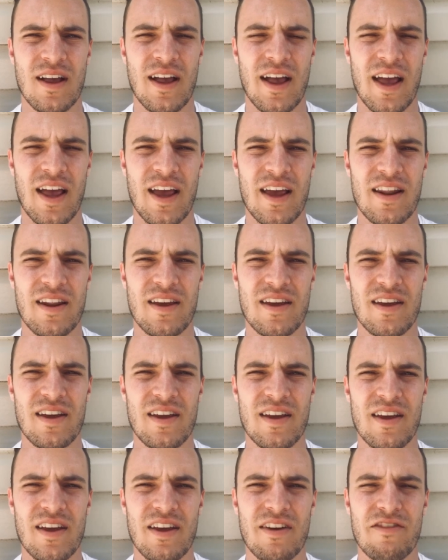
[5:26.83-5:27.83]
And
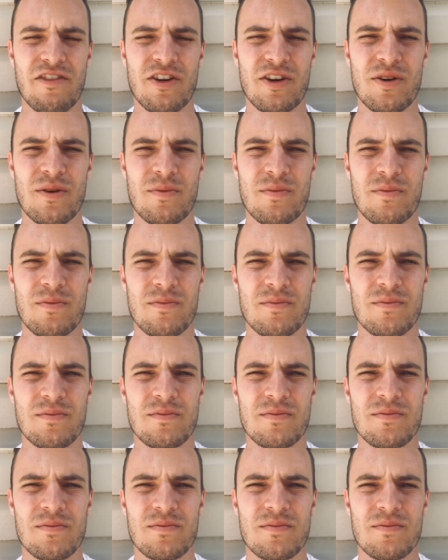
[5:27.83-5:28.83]
if your
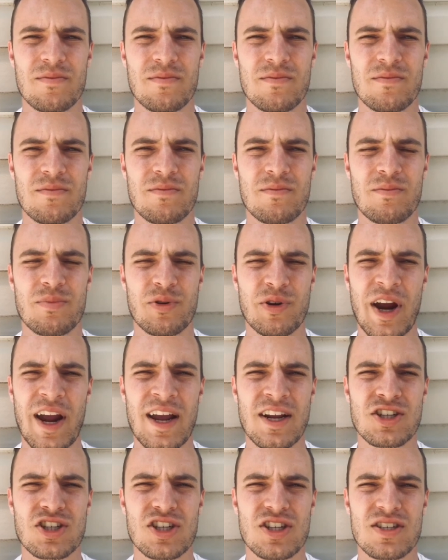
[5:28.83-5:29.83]

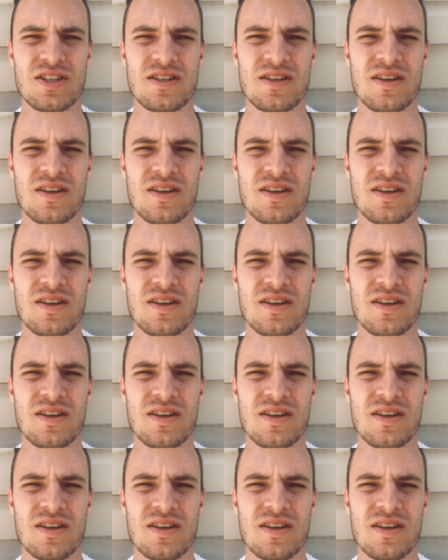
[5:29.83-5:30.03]
branches,